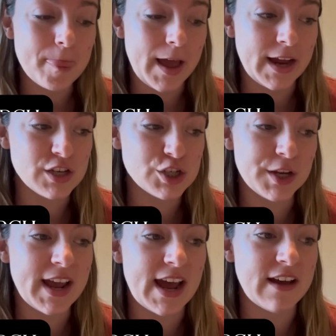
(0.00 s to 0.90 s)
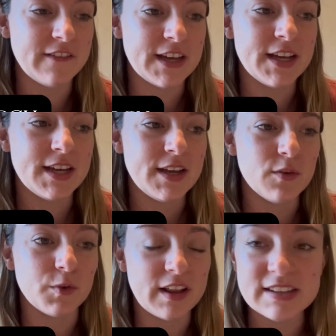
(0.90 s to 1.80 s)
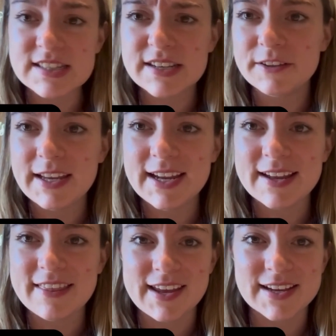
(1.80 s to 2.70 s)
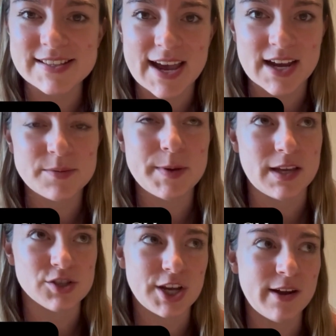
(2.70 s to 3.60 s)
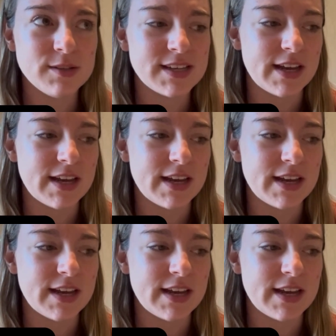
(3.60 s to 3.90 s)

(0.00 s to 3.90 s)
I should have relatively the exact page count,